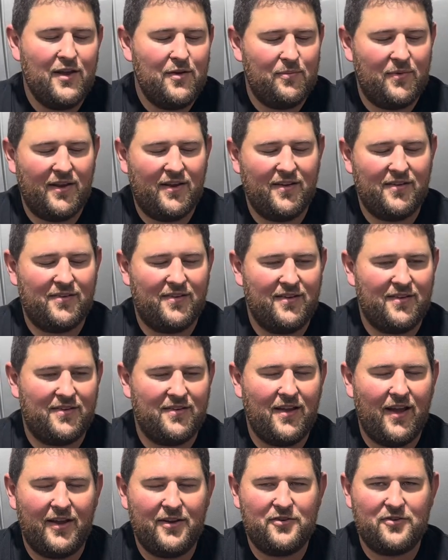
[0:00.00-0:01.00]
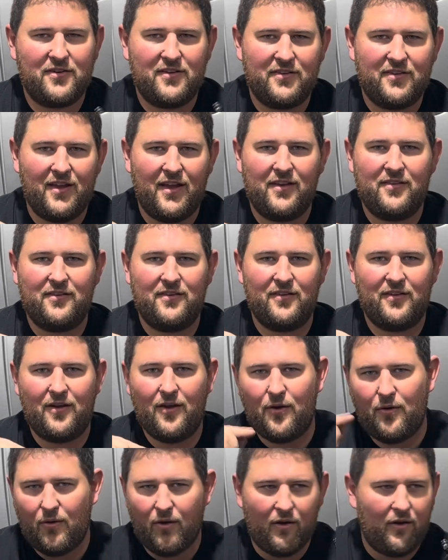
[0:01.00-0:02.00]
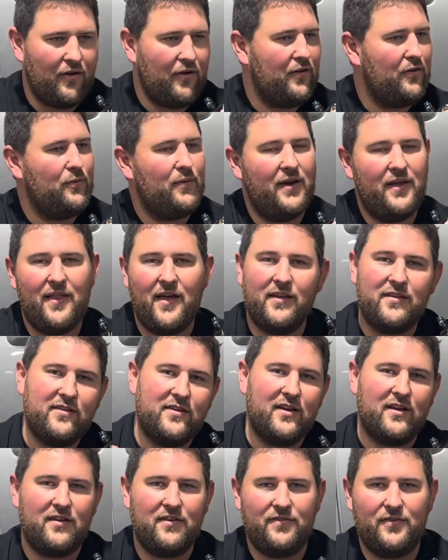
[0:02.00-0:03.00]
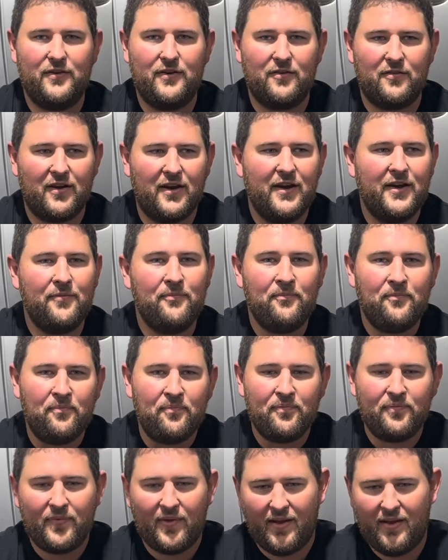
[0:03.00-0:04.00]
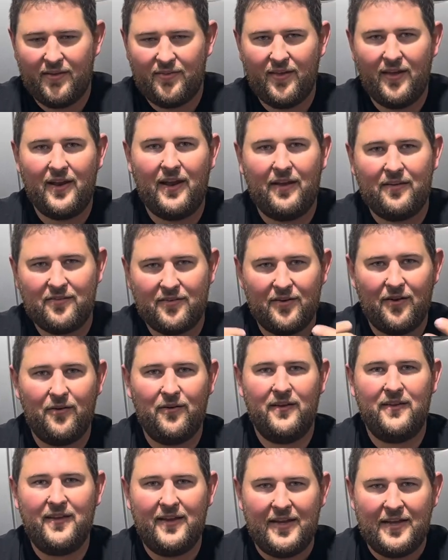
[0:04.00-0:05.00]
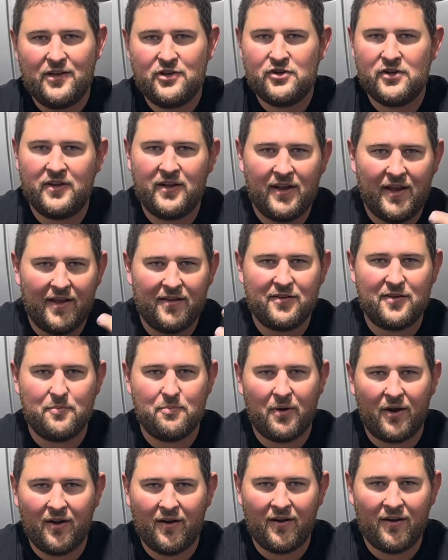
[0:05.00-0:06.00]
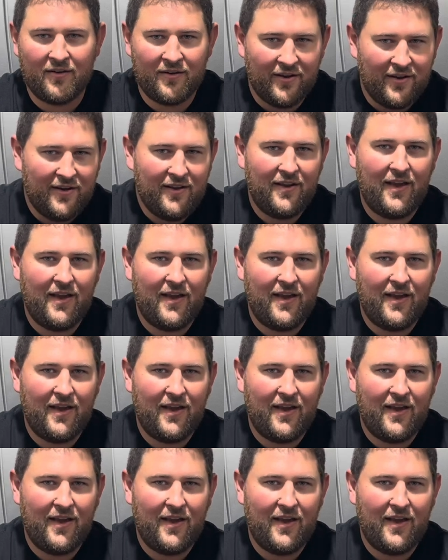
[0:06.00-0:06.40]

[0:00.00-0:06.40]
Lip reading: because this nitrous has to go all the way that 6-foot run It then has to go in the engine, it has to burn,